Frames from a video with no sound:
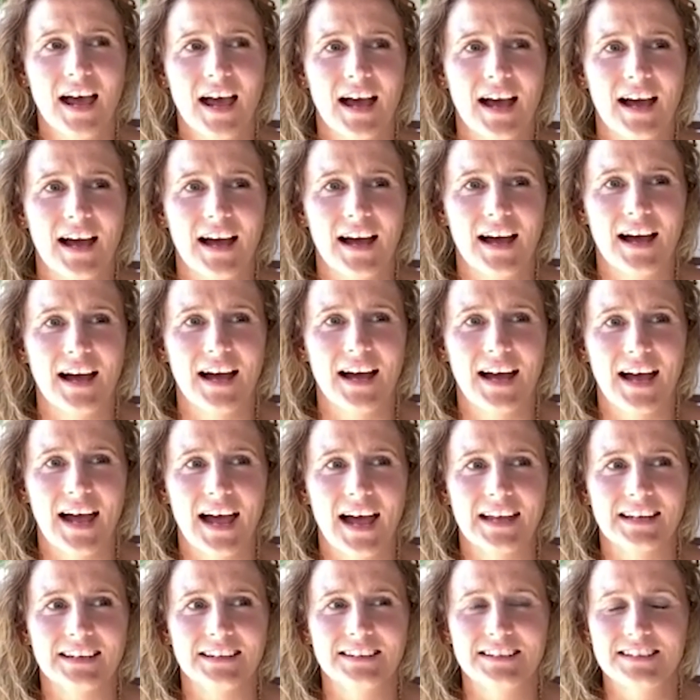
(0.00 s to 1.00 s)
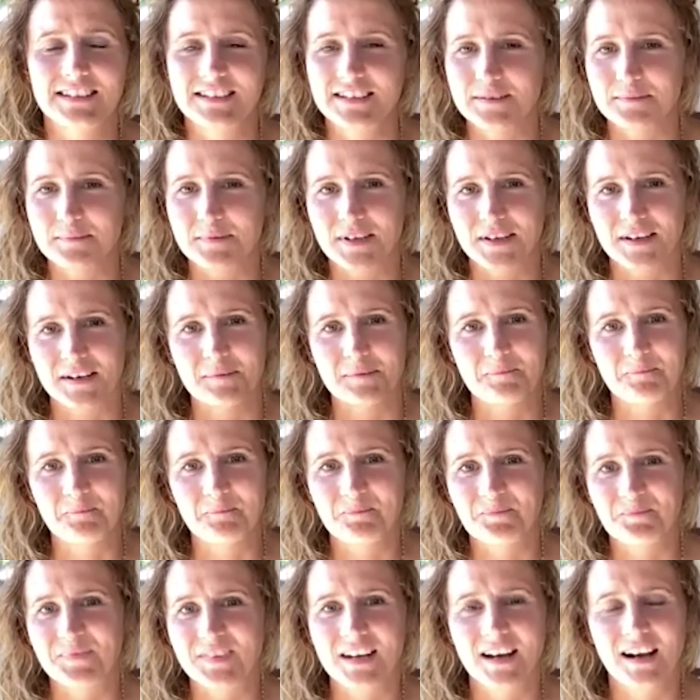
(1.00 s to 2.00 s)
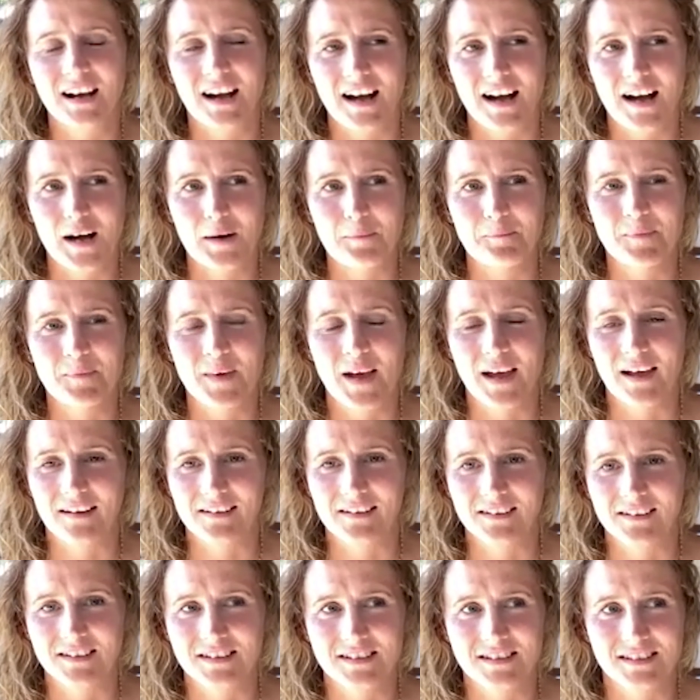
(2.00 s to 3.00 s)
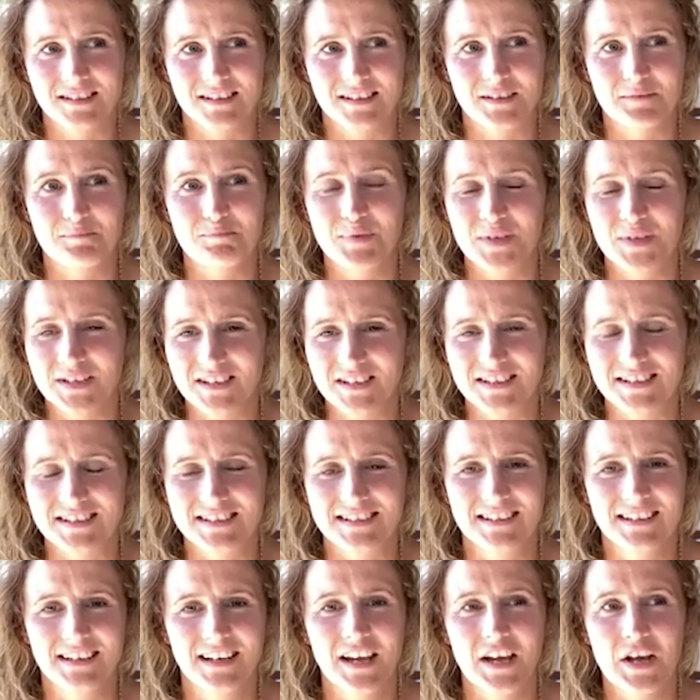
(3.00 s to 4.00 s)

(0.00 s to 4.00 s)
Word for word: uh, and keep them calm and uh, peace,